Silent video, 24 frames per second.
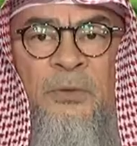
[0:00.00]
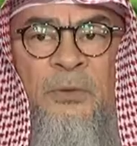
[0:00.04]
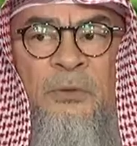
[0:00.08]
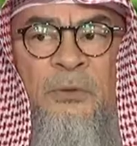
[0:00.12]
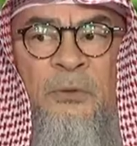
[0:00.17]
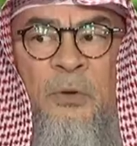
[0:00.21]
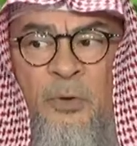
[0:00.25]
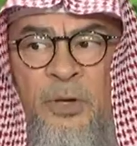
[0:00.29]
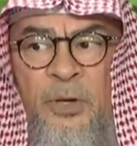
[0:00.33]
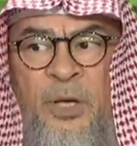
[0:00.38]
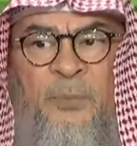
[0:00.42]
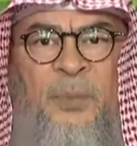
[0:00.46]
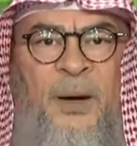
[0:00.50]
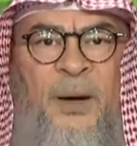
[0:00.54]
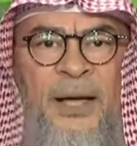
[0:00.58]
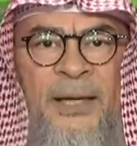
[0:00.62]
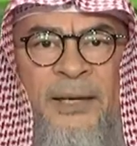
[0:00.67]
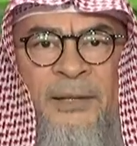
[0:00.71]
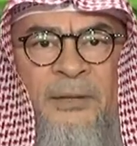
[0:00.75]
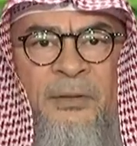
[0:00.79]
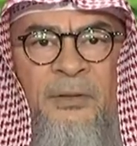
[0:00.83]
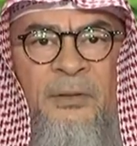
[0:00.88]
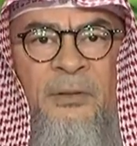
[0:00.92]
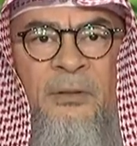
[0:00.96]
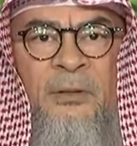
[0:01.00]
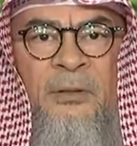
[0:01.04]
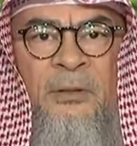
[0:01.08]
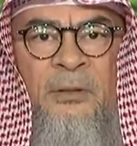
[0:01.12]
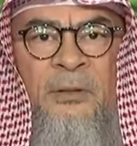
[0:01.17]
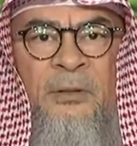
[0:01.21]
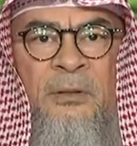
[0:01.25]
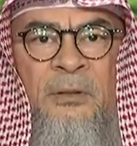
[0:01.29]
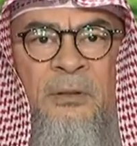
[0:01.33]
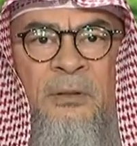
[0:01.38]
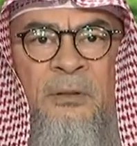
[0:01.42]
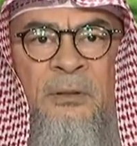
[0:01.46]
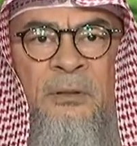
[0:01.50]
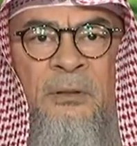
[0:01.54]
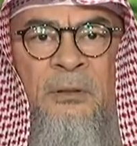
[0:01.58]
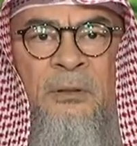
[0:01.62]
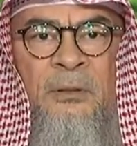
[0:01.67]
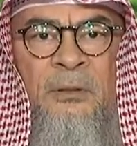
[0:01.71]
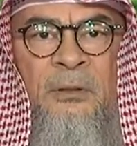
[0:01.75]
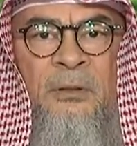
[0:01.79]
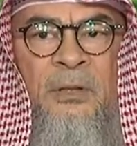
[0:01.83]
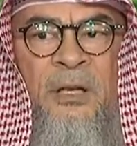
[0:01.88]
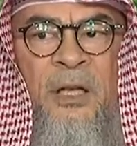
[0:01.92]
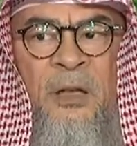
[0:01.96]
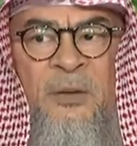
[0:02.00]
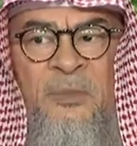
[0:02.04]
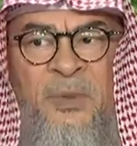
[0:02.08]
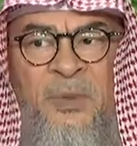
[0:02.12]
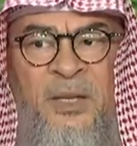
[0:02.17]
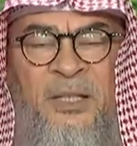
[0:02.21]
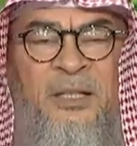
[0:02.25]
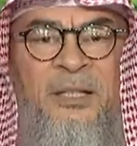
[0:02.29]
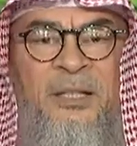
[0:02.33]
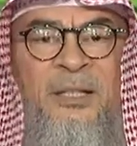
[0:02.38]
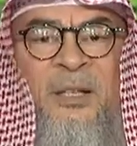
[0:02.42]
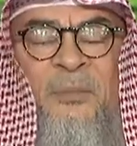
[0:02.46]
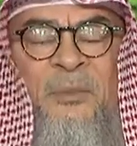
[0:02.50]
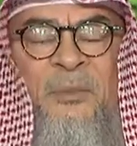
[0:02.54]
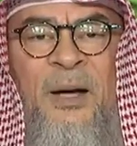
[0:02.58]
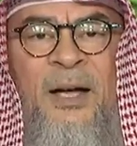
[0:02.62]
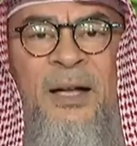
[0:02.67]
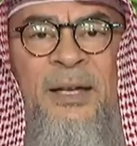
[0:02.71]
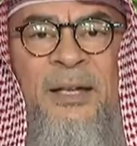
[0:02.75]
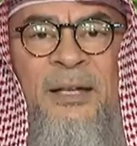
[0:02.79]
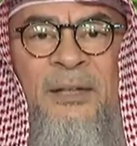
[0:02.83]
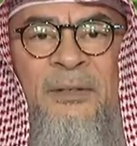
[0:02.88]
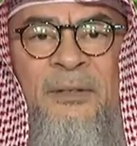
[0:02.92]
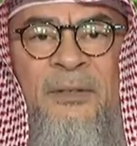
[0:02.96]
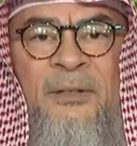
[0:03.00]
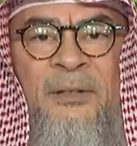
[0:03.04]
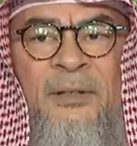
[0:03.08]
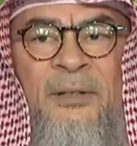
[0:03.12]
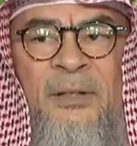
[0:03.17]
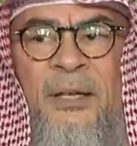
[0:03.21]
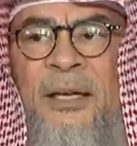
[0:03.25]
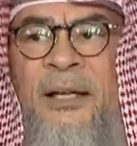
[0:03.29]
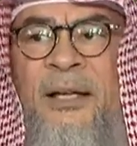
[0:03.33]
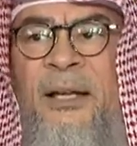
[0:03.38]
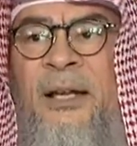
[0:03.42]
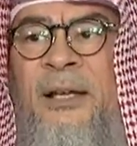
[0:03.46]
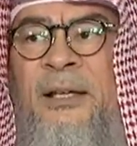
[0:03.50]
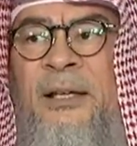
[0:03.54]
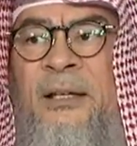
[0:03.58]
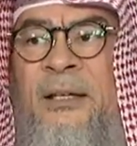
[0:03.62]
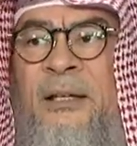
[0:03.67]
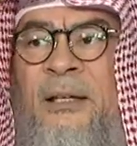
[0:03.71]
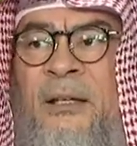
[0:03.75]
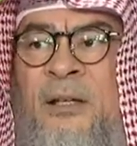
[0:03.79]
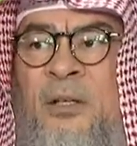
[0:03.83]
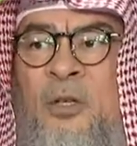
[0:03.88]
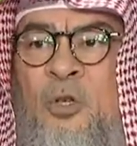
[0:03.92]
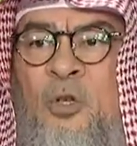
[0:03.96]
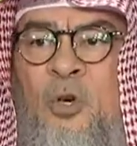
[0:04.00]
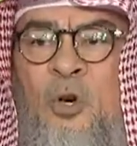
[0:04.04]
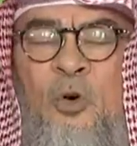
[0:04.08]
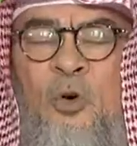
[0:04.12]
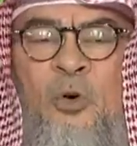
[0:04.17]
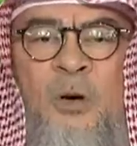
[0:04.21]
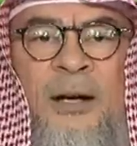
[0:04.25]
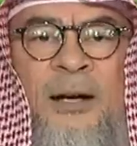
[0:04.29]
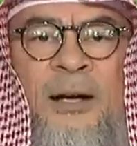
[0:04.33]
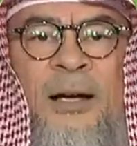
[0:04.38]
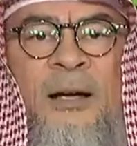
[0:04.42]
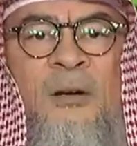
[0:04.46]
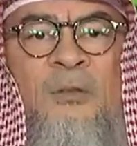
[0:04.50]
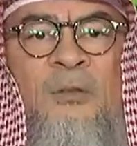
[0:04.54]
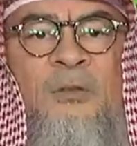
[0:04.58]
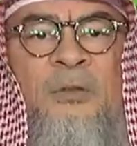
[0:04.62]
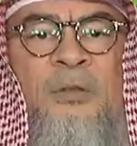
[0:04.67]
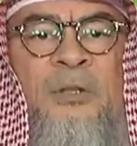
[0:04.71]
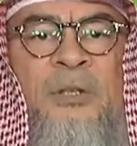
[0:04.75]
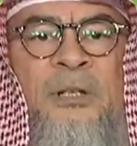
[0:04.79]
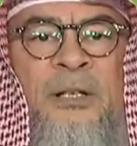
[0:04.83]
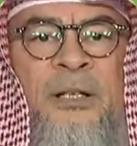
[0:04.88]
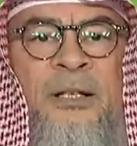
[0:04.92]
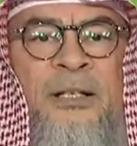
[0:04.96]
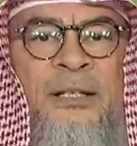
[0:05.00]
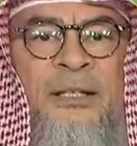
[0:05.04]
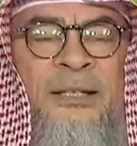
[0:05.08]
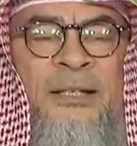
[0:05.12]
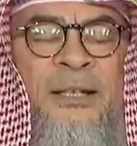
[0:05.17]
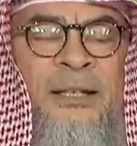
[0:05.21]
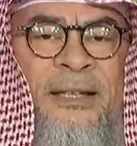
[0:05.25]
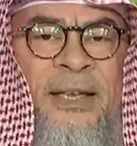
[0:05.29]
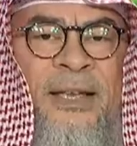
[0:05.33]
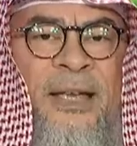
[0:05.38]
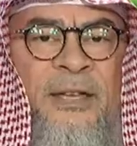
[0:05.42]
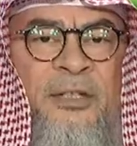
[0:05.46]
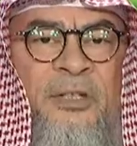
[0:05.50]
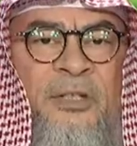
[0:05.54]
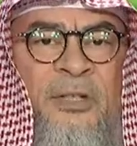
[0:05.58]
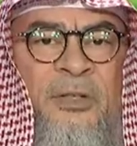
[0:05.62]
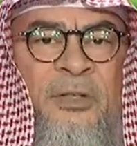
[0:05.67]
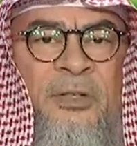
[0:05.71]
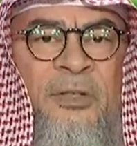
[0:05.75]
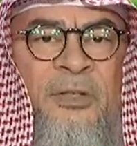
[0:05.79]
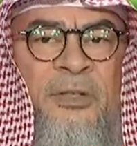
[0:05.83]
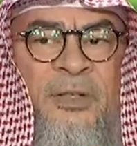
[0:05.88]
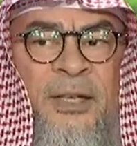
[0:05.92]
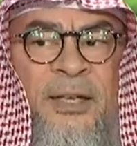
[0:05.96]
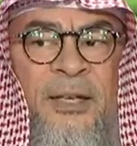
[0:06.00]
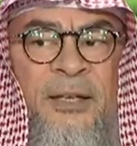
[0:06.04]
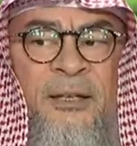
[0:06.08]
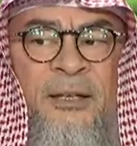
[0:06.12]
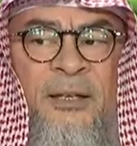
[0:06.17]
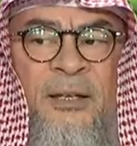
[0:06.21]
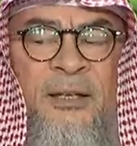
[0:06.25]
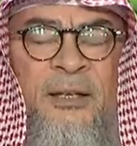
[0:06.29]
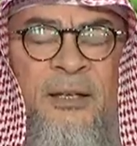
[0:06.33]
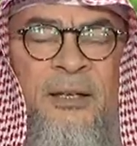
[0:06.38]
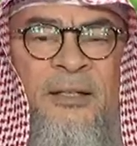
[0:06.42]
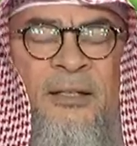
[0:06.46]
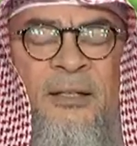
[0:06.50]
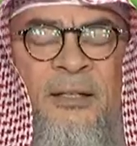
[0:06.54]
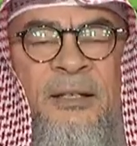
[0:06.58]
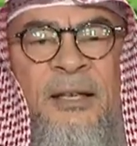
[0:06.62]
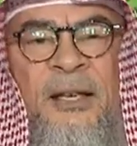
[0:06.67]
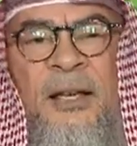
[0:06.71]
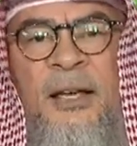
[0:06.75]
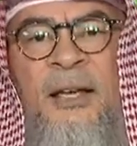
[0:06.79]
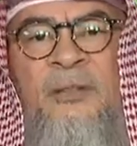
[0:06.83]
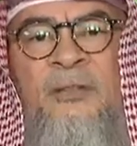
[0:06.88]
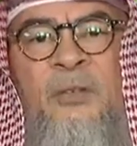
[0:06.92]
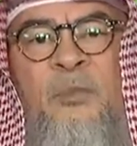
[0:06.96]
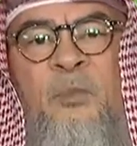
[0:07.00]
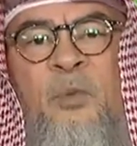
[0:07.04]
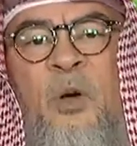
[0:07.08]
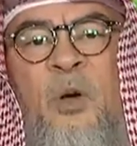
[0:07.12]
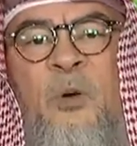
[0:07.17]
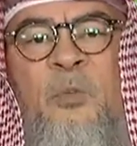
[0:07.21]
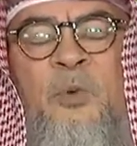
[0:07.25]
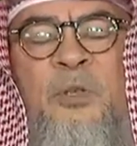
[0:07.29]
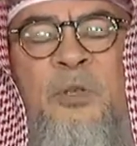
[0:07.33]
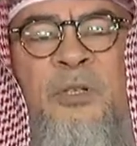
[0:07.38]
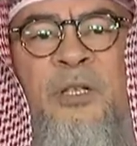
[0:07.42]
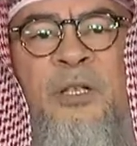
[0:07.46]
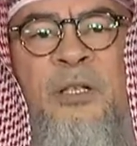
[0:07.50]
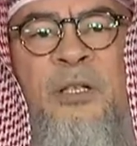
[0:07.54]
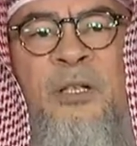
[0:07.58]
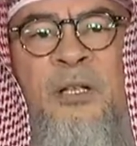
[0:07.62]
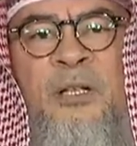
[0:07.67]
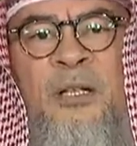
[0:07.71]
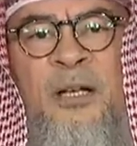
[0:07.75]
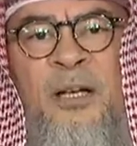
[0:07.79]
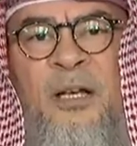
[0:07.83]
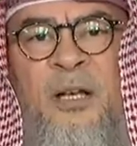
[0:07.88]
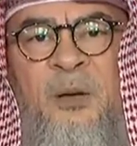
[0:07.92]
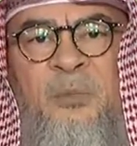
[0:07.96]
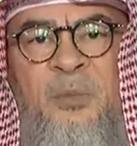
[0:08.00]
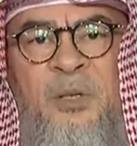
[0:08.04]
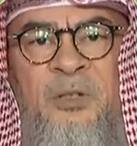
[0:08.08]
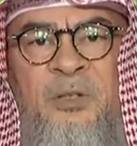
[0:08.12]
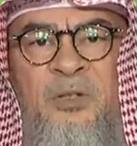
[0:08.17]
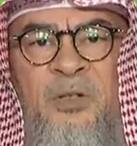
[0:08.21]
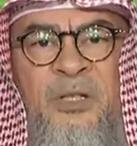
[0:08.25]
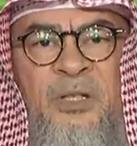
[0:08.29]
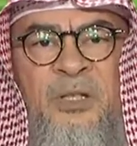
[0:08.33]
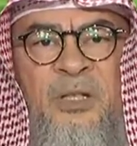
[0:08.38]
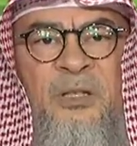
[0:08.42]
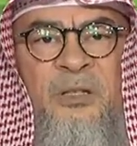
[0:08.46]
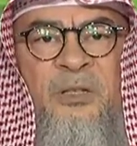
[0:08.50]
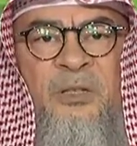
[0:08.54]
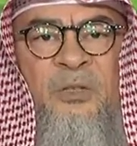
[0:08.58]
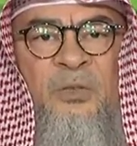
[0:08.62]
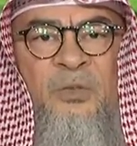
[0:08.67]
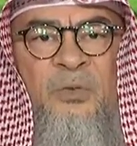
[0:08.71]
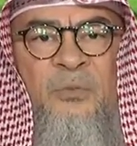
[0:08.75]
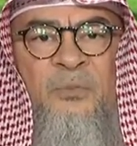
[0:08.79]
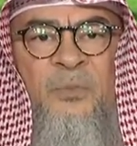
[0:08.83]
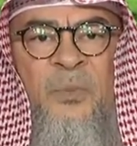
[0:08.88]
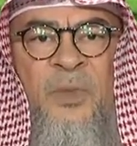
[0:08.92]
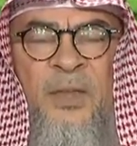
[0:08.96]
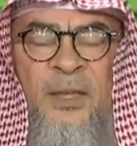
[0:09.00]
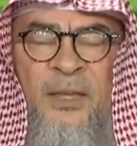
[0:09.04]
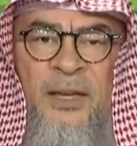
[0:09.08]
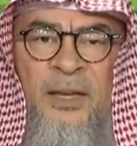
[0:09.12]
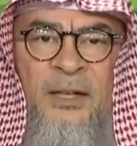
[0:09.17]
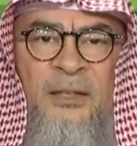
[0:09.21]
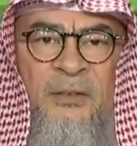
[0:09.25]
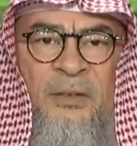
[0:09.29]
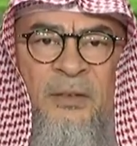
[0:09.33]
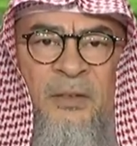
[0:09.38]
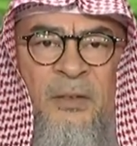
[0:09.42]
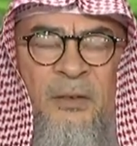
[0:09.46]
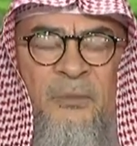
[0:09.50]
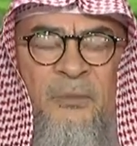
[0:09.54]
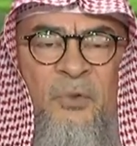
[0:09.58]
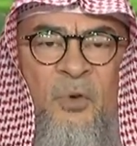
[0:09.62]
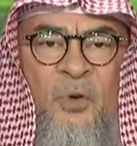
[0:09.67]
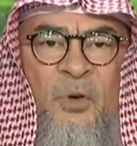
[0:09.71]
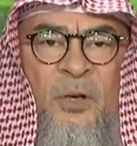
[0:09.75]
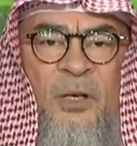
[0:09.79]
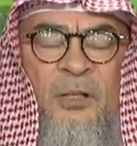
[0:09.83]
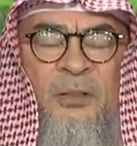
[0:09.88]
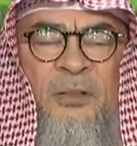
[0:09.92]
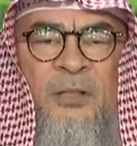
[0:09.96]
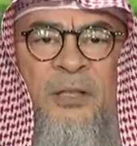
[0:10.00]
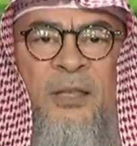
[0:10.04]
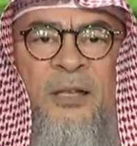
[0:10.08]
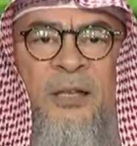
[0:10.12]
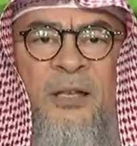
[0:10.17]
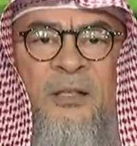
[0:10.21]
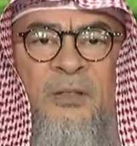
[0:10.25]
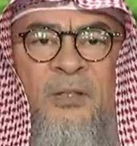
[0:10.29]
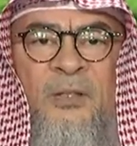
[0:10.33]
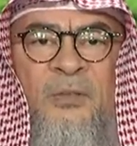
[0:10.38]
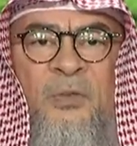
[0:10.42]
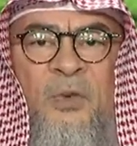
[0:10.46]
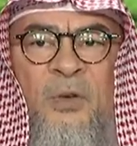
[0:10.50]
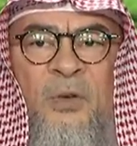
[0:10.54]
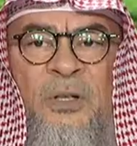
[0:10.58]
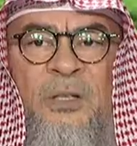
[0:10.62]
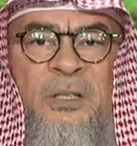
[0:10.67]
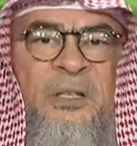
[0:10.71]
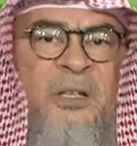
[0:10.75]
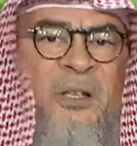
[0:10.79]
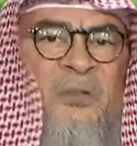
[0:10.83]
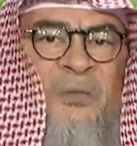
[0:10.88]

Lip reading: of, okay, buy it. I immediately buy it and I go around the real estate agents, say, listen, I have a property and I'm interested to get $400,000 for it.